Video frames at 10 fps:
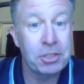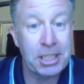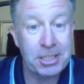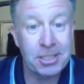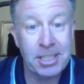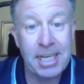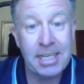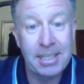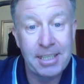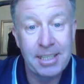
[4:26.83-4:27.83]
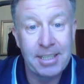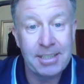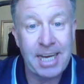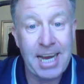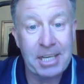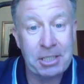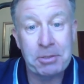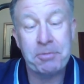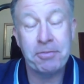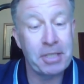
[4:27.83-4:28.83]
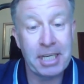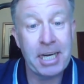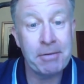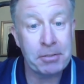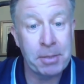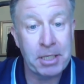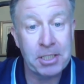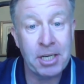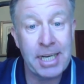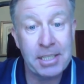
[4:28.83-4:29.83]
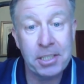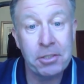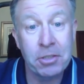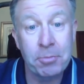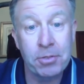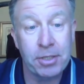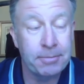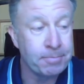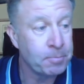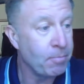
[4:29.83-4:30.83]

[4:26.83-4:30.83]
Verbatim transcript: sisters there that actually was hilarious for me, because I had a younger brother,